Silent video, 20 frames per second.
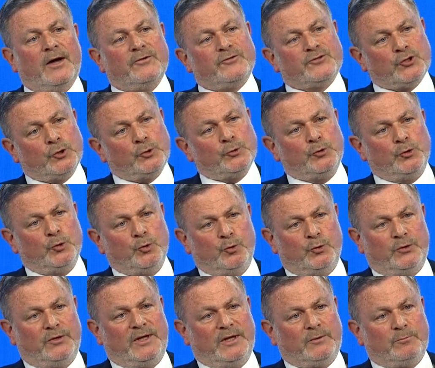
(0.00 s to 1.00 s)
I've shown you
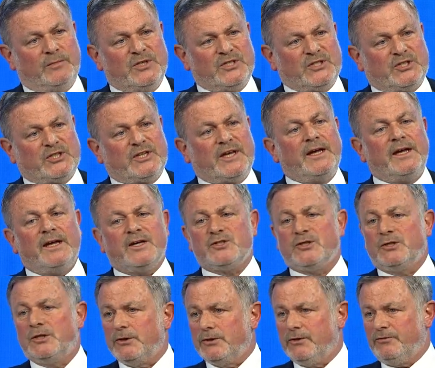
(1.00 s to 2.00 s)
that Mrs. K
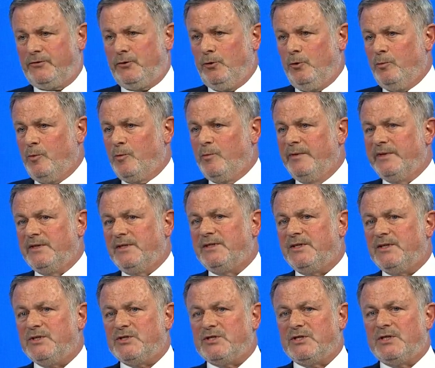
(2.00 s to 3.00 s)
has a lot of
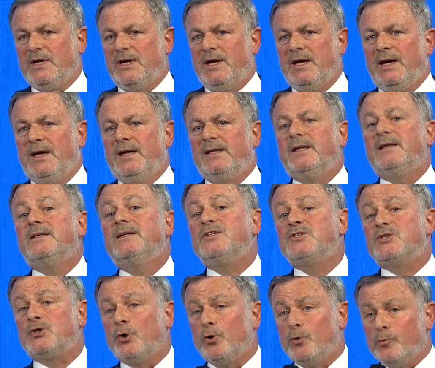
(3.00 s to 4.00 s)
comorbidities and that
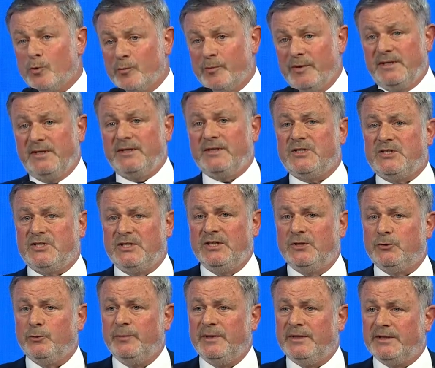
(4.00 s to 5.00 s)
these comorbidities
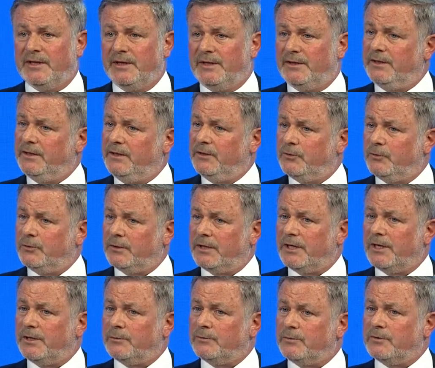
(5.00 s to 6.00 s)
need to be taken into
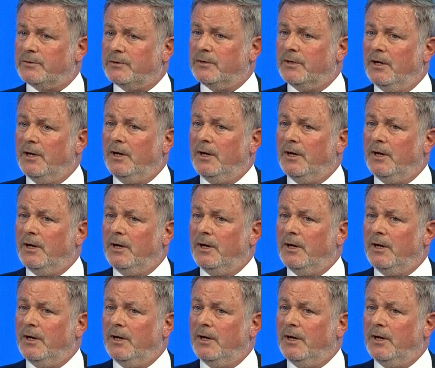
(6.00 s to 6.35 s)
account.